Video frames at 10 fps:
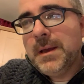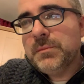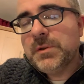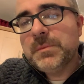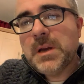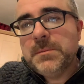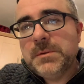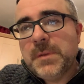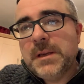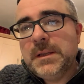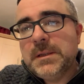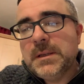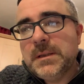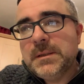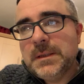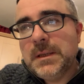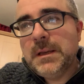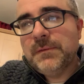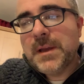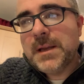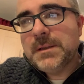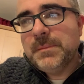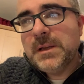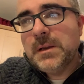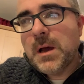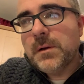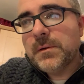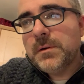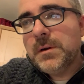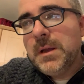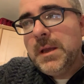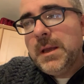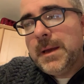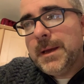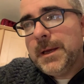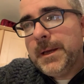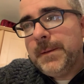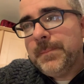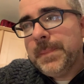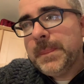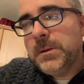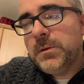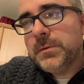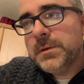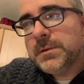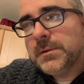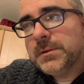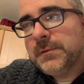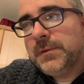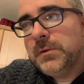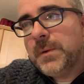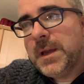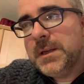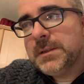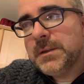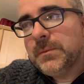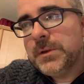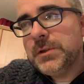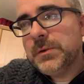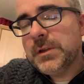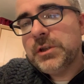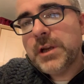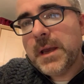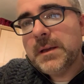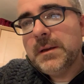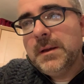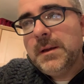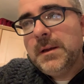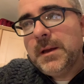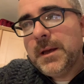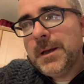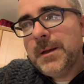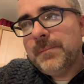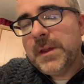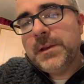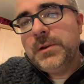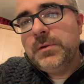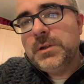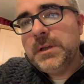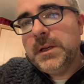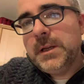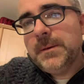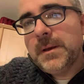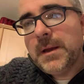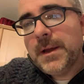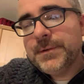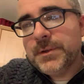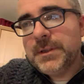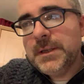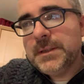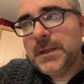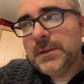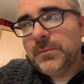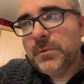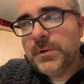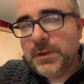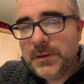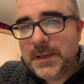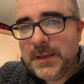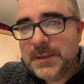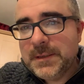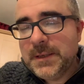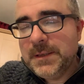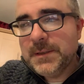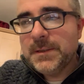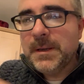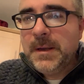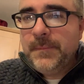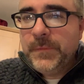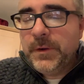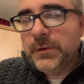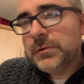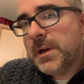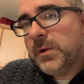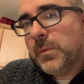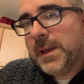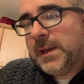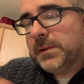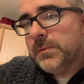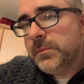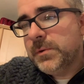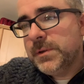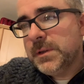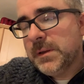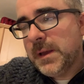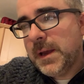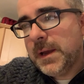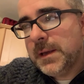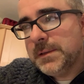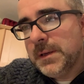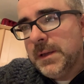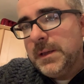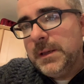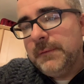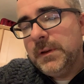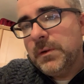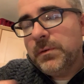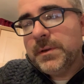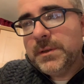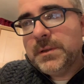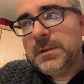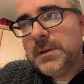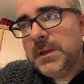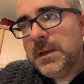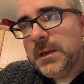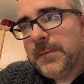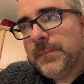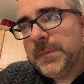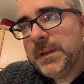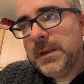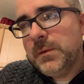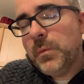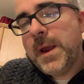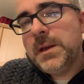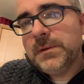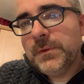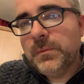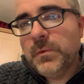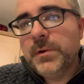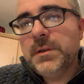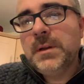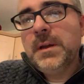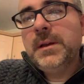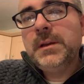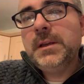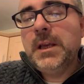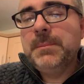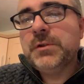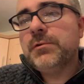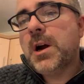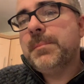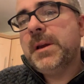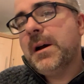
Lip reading: sometimes you might need to give that a bit longer. You know, there's a few ways which you can check. Like usually as you're seasoning the wood and you think it's seasoned, you can try weighing the wood. And if you notice the weight of the wood keeps dropping